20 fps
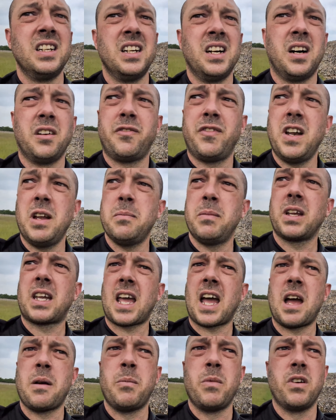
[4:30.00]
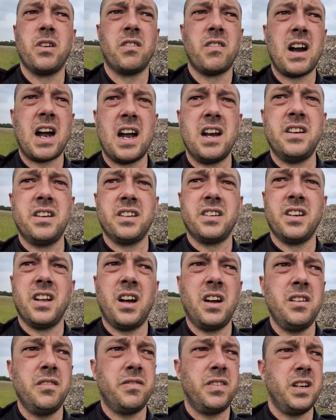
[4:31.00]
I'll flip the camera around and
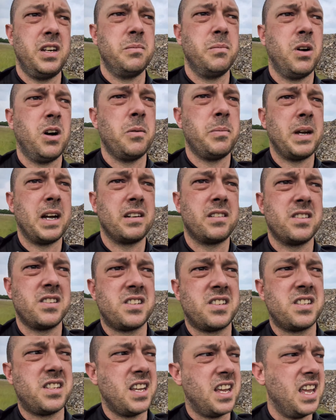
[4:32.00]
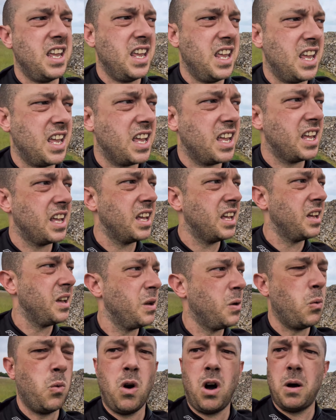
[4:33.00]
hopefully you might be able to see
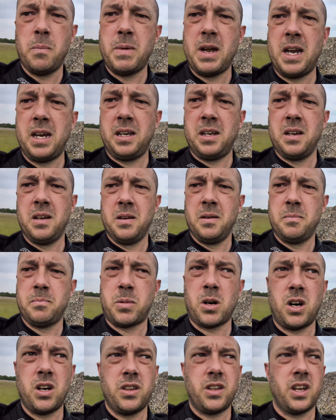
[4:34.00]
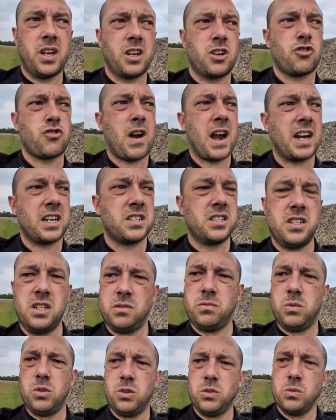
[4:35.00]
what I mean by the cracks in the
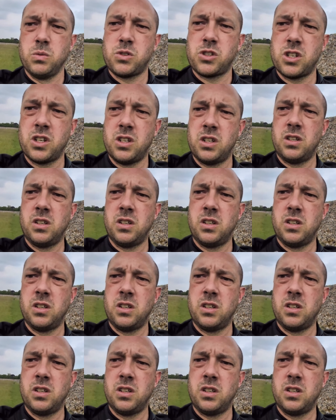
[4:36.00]
walls.